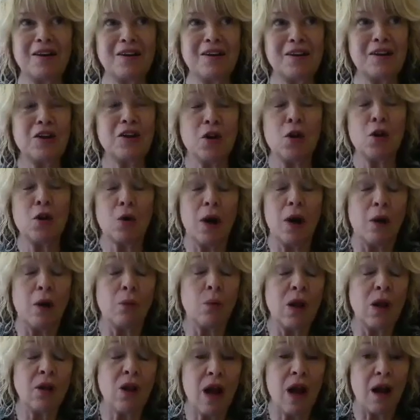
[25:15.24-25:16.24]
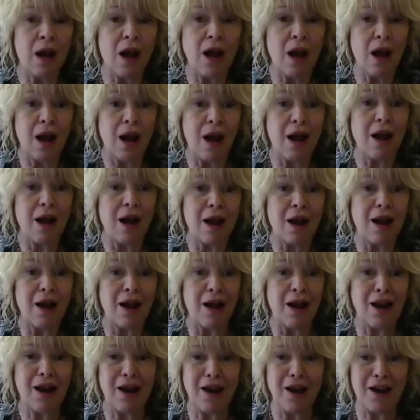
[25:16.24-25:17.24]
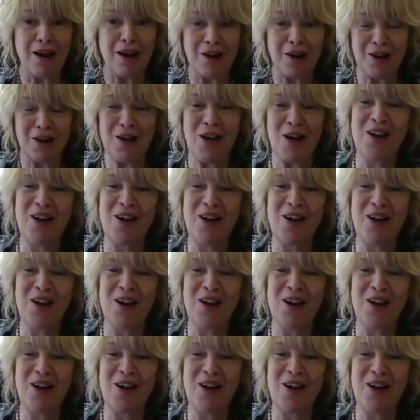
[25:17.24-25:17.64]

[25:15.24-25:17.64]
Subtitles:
I mixed my metaphors there. Sorry.